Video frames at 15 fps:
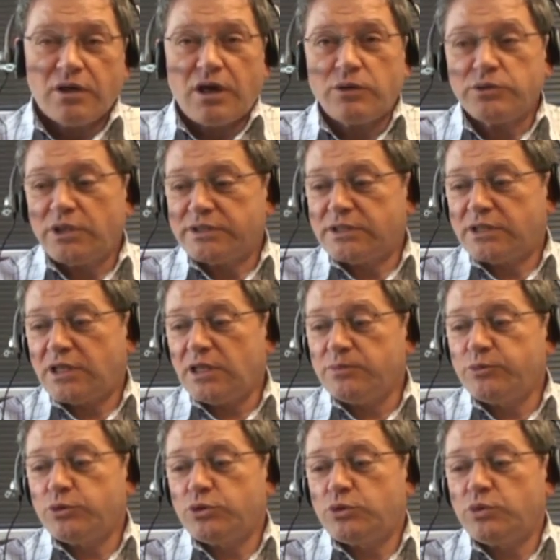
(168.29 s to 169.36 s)
How does it
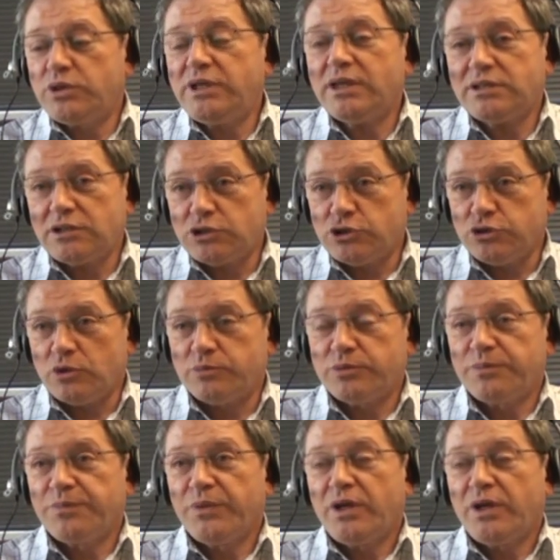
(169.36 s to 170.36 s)
help you to get a job?